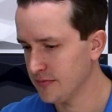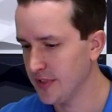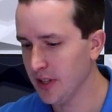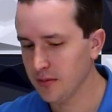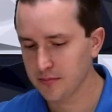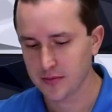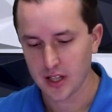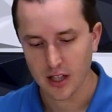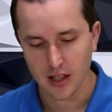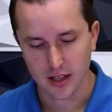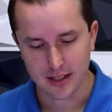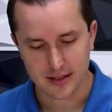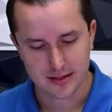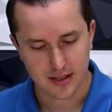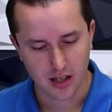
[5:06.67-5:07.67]
Yeah,
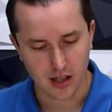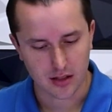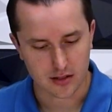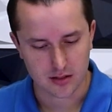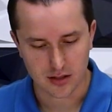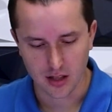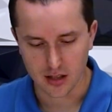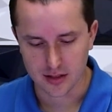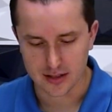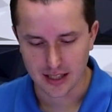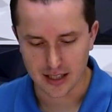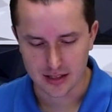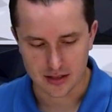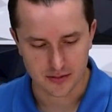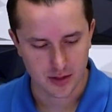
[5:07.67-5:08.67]
I can toggle on
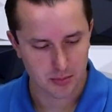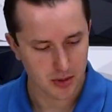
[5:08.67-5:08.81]
active